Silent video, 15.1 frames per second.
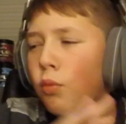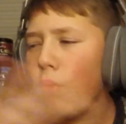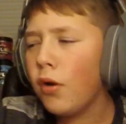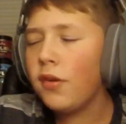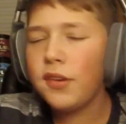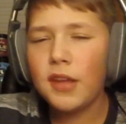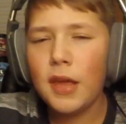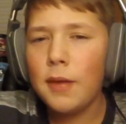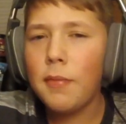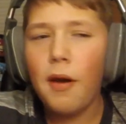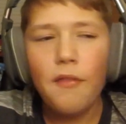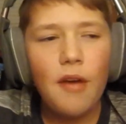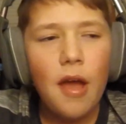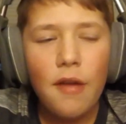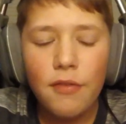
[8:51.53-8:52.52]
Worst game
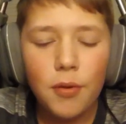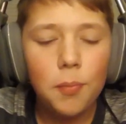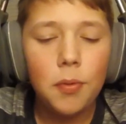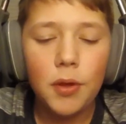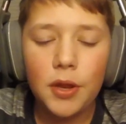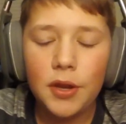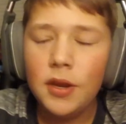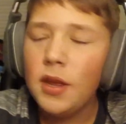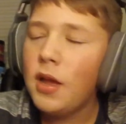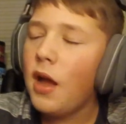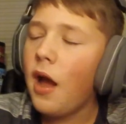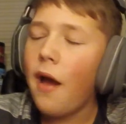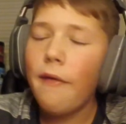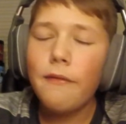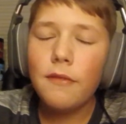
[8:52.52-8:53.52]
I've ever played.
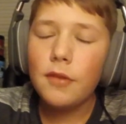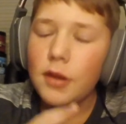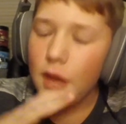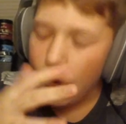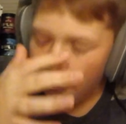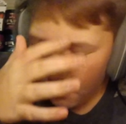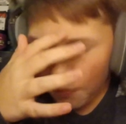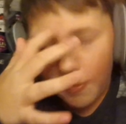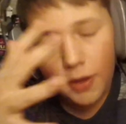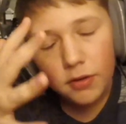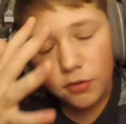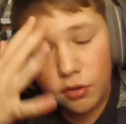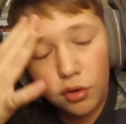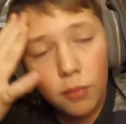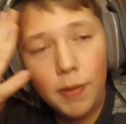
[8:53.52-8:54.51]
I've never
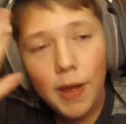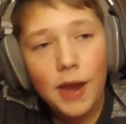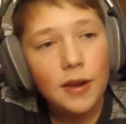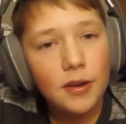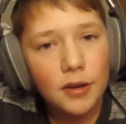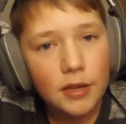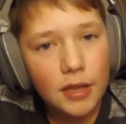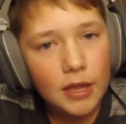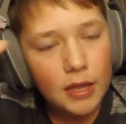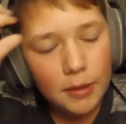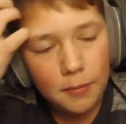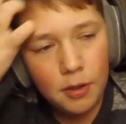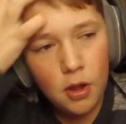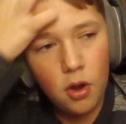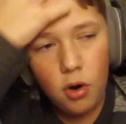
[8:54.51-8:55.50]
been so bad at a
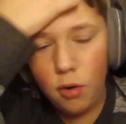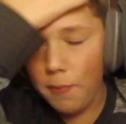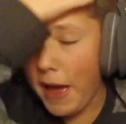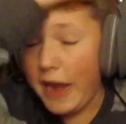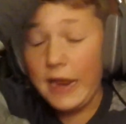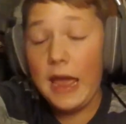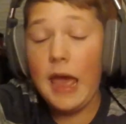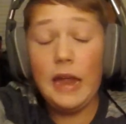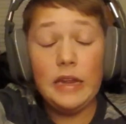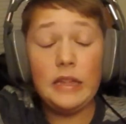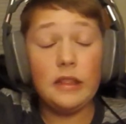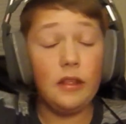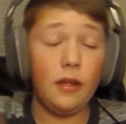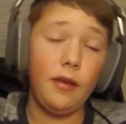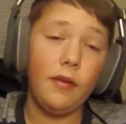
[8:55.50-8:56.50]
game or bad at
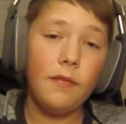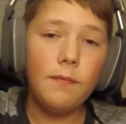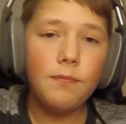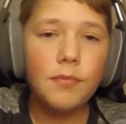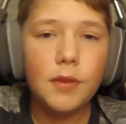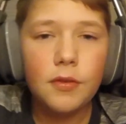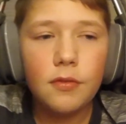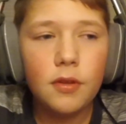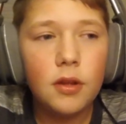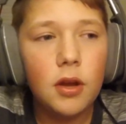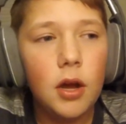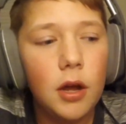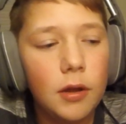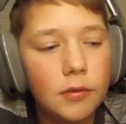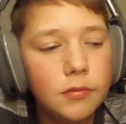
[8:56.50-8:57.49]
anything,
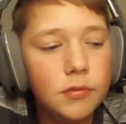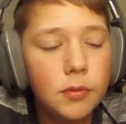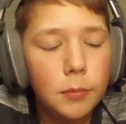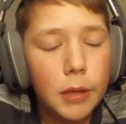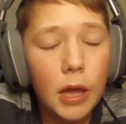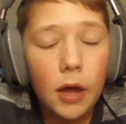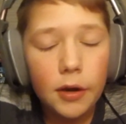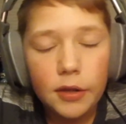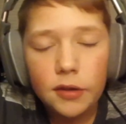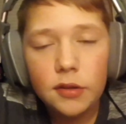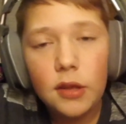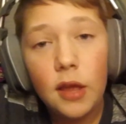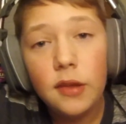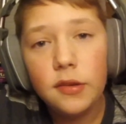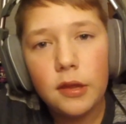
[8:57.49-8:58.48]
uh, to be
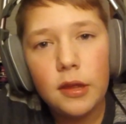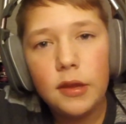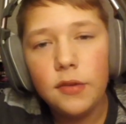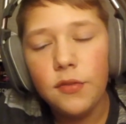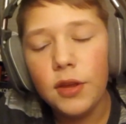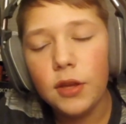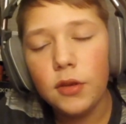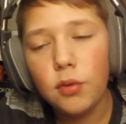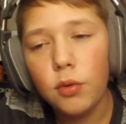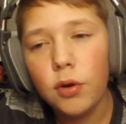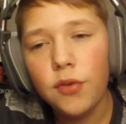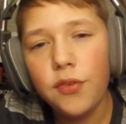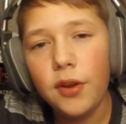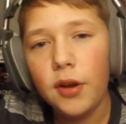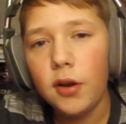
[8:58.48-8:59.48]
honest, as Advanced
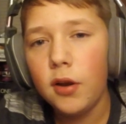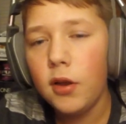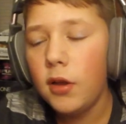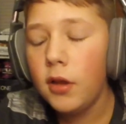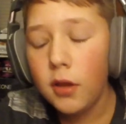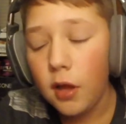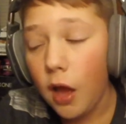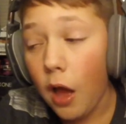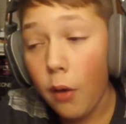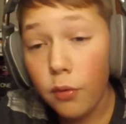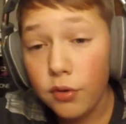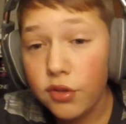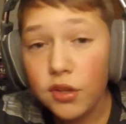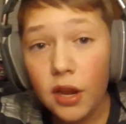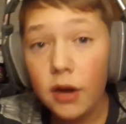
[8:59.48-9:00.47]
Warfare. I
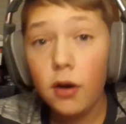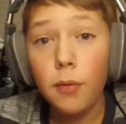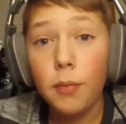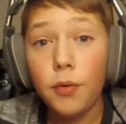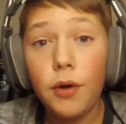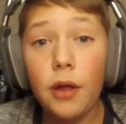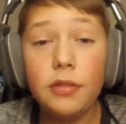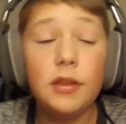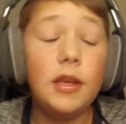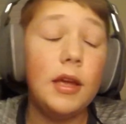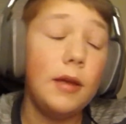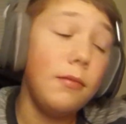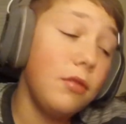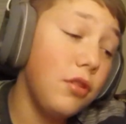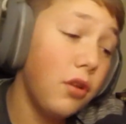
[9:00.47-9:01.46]
was terrible at the
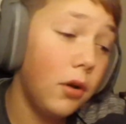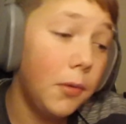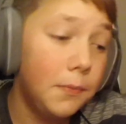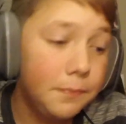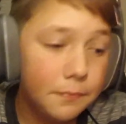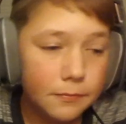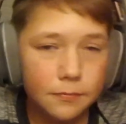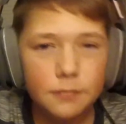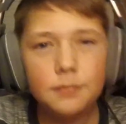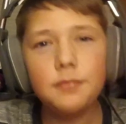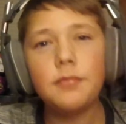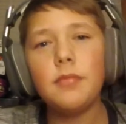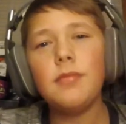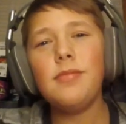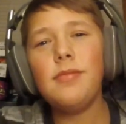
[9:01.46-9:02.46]
game. So
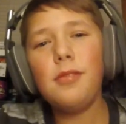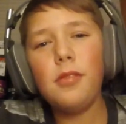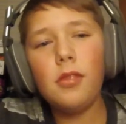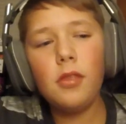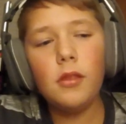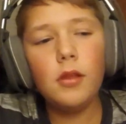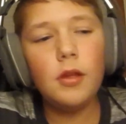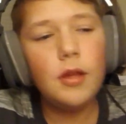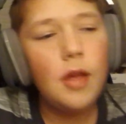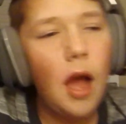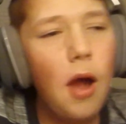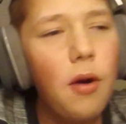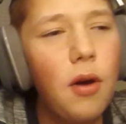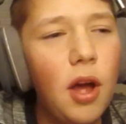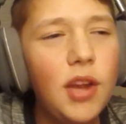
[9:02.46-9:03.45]

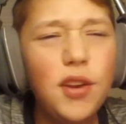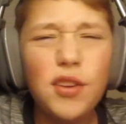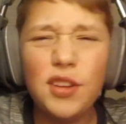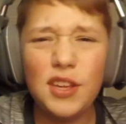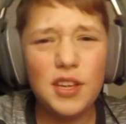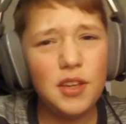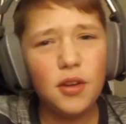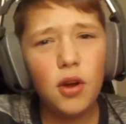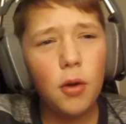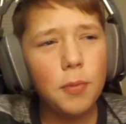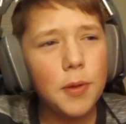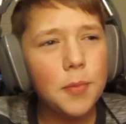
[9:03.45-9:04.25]
I, I used to ego